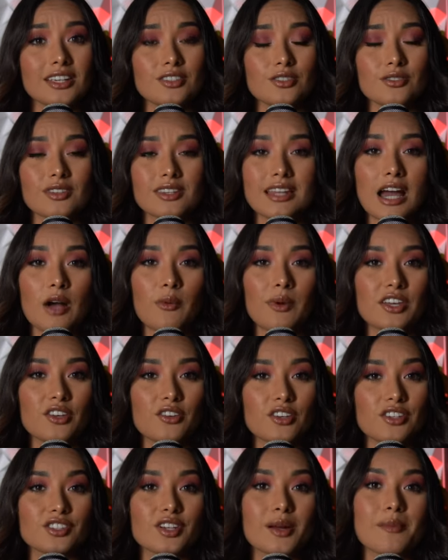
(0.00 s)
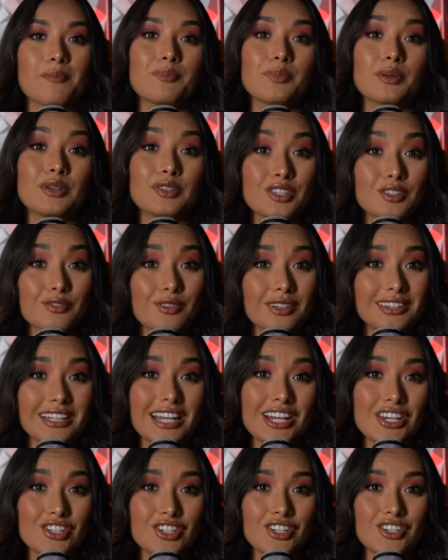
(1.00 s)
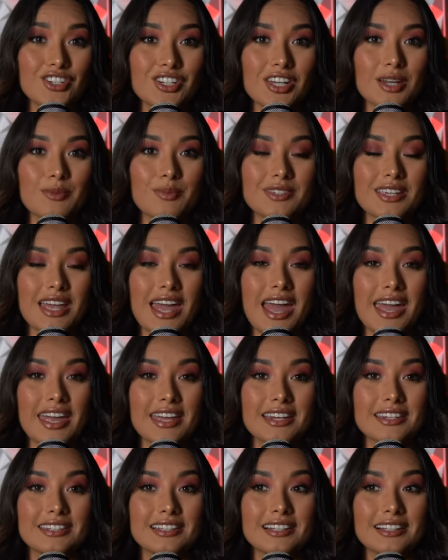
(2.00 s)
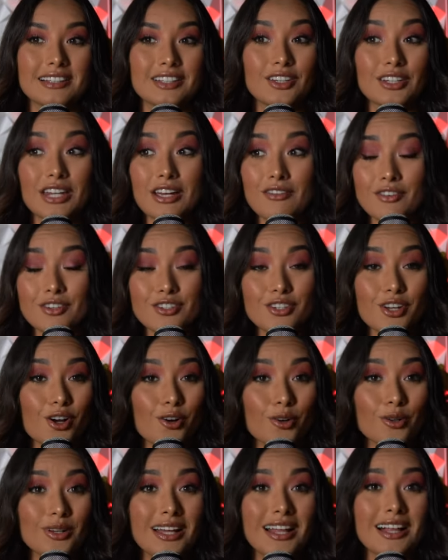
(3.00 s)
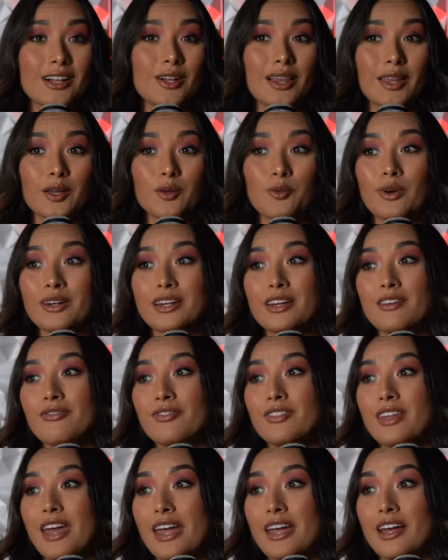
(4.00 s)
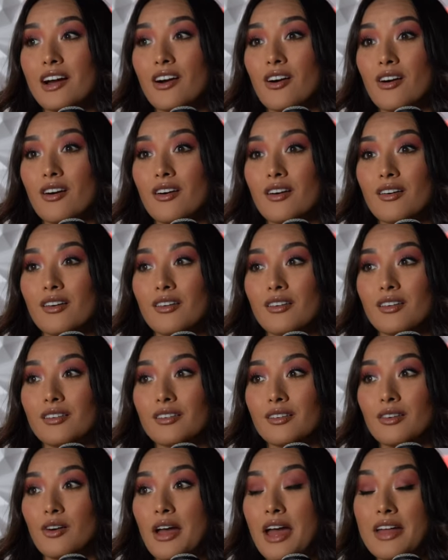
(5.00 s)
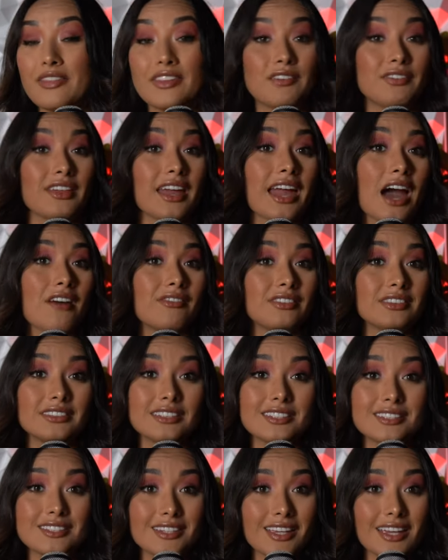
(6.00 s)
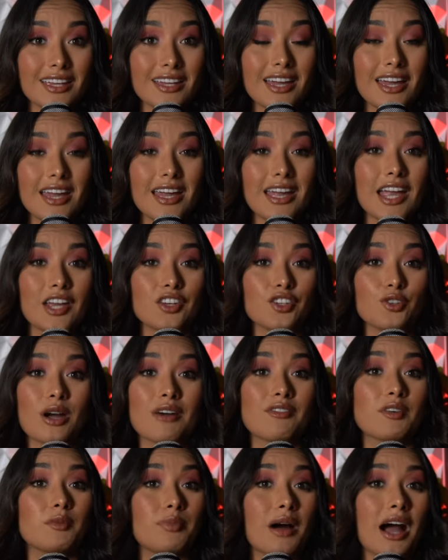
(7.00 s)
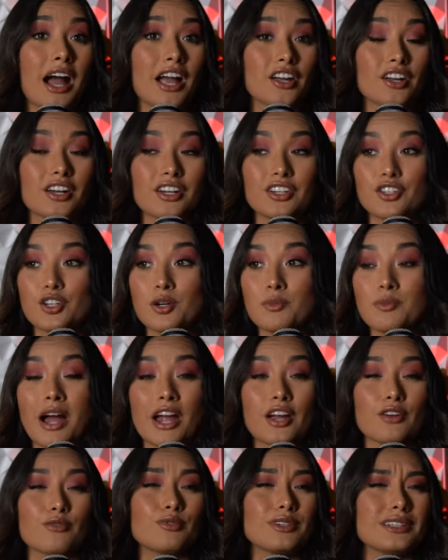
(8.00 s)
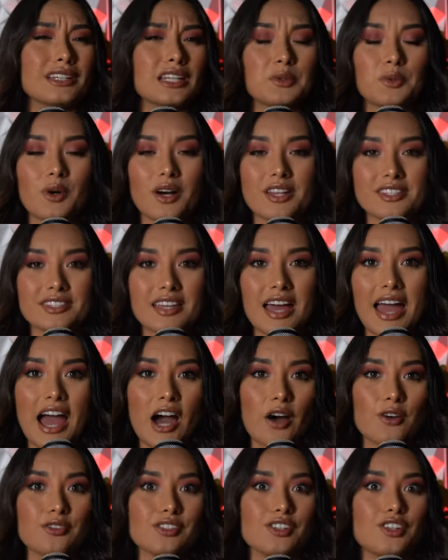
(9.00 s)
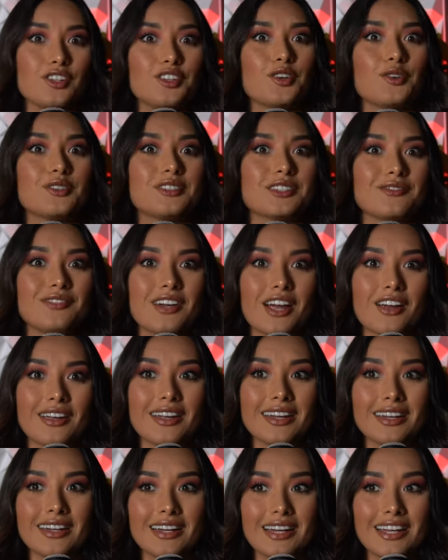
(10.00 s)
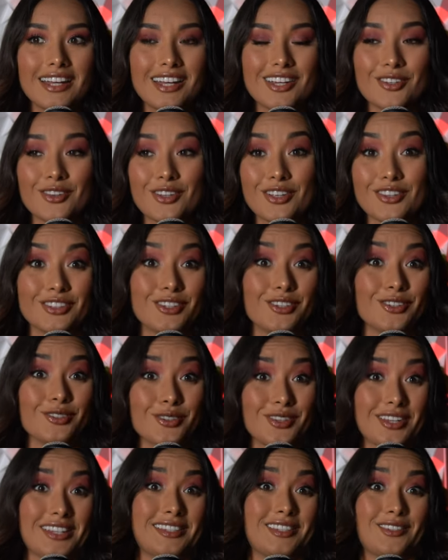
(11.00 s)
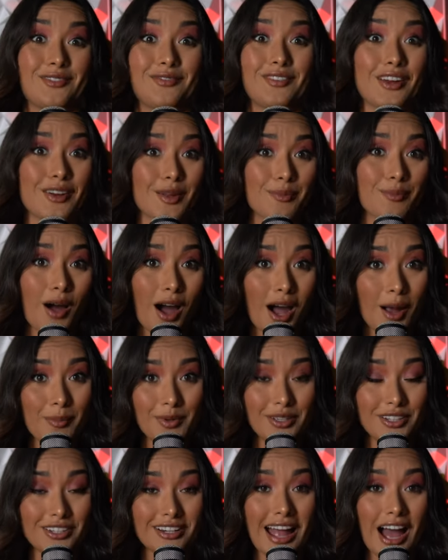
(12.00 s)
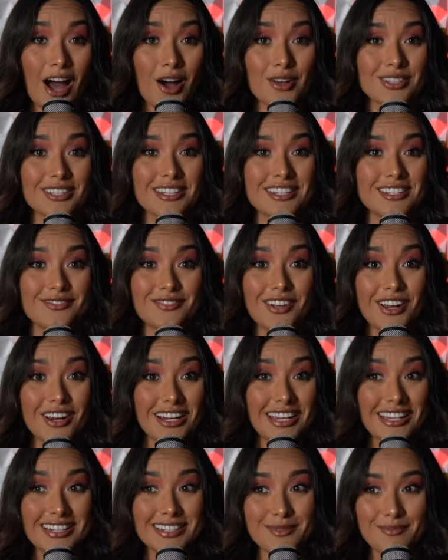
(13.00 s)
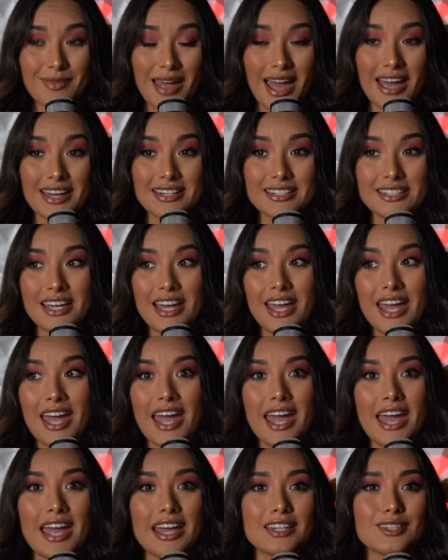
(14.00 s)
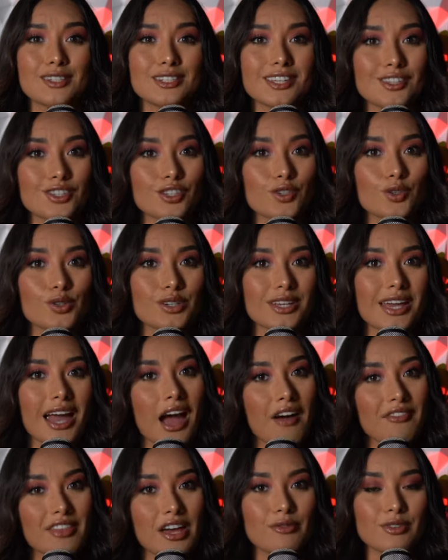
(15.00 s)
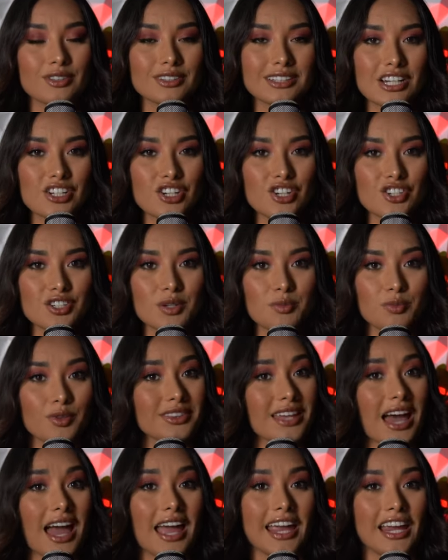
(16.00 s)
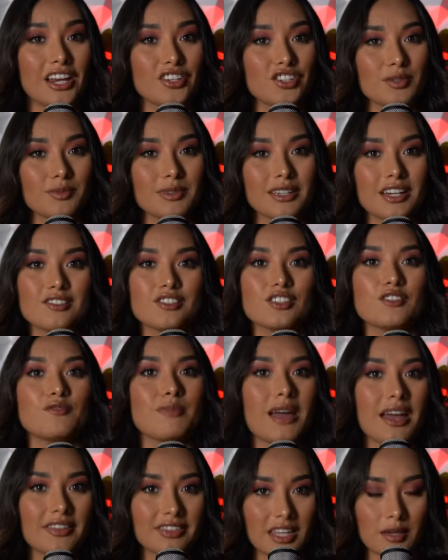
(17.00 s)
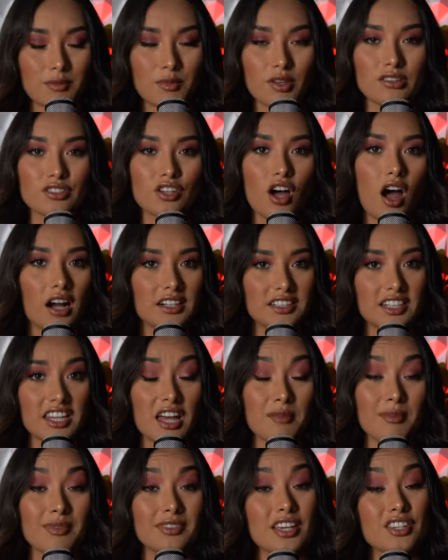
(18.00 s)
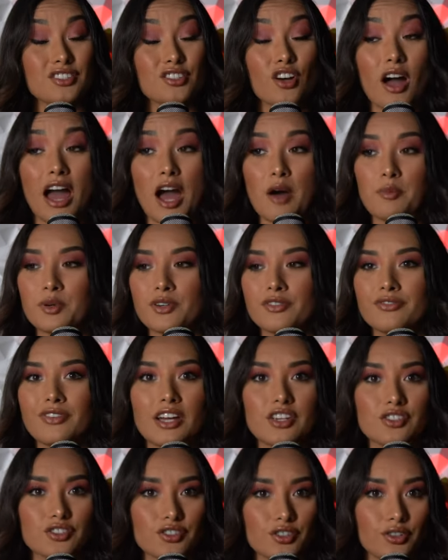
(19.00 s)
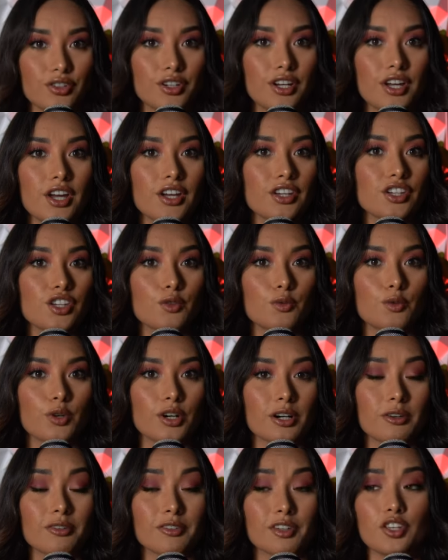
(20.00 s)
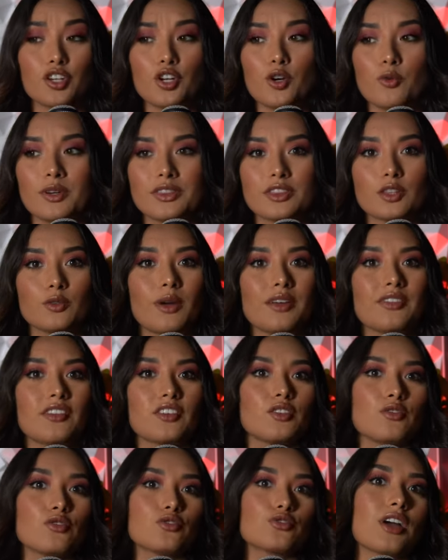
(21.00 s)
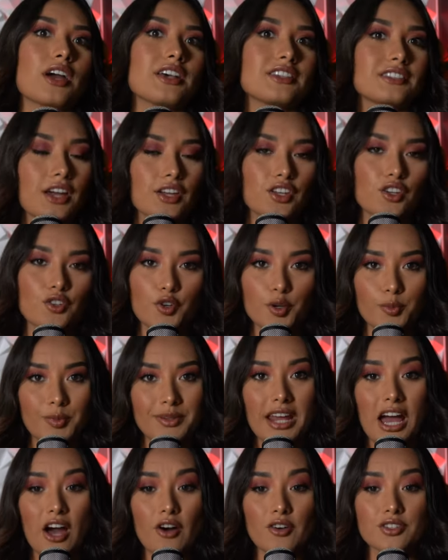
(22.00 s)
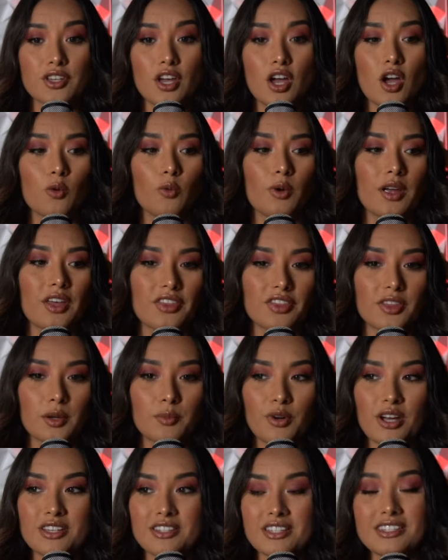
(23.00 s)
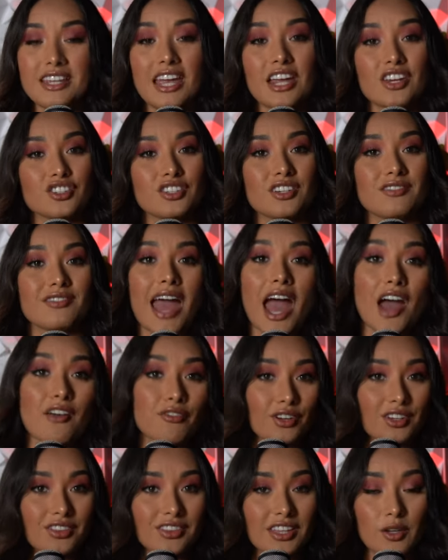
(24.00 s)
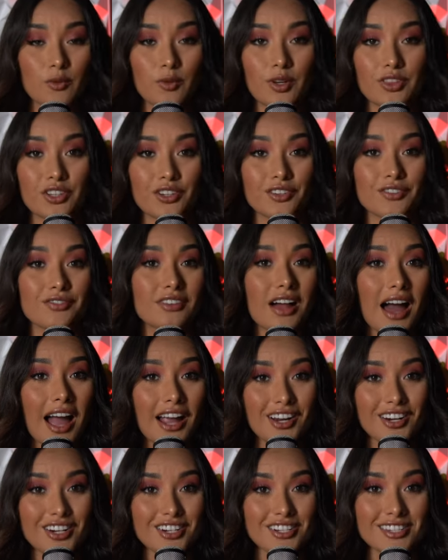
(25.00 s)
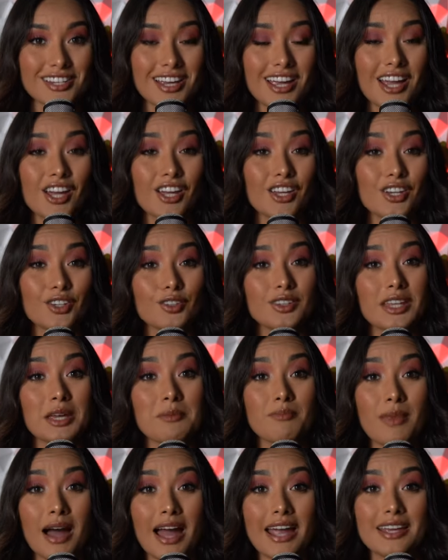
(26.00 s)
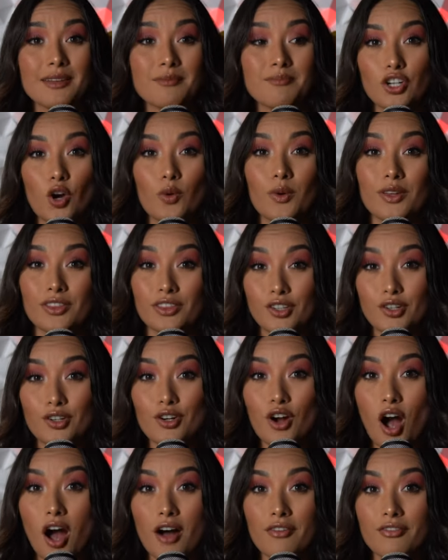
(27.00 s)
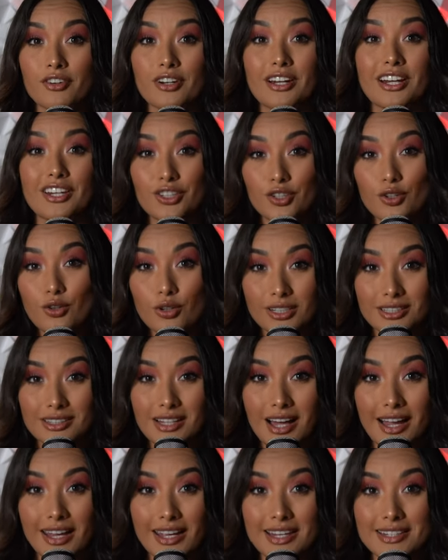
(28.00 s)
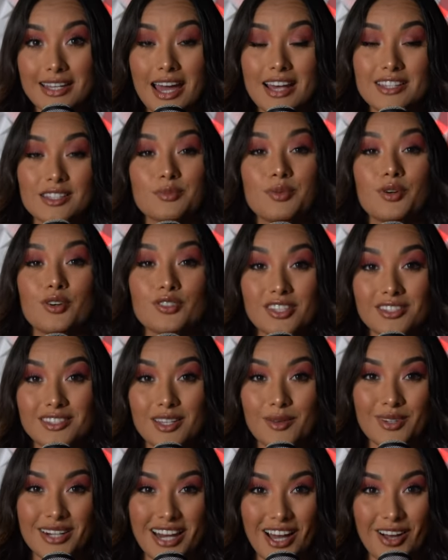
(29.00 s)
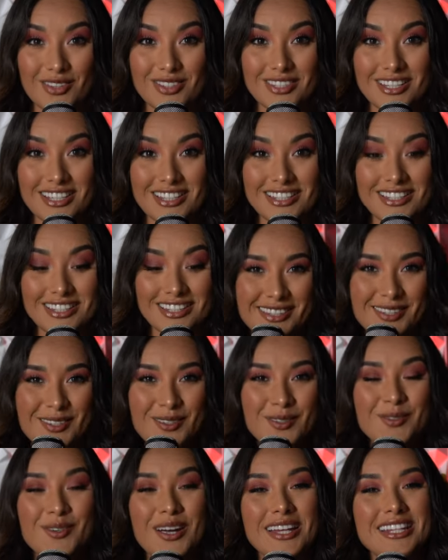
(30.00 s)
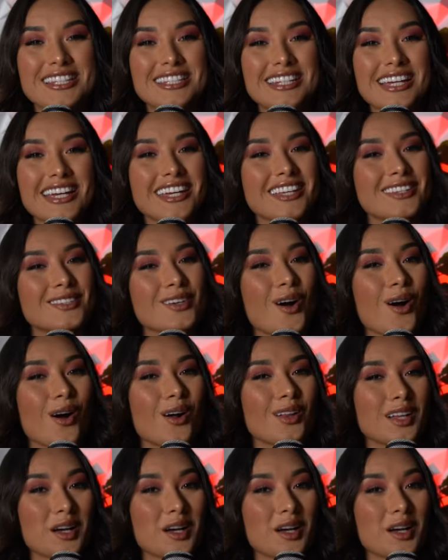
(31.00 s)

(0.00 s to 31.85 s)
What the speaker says: So then that way you can start building relationships, and you never know, like, what if they are, if they have a listing and you have a buyer and your buyer really wants that house, and you know it's a very, you know, that, you know, that's a very popular house and it's very in demand, and since you already have that relationship with that agent because you've met them, you talked to them, and they saw how professional you were, you know, with the way that you dressed at your open house, with the presentation of everything, with your flyers, you know, they might go with your offer and your client as opposed to someone else's. So Wednesday is all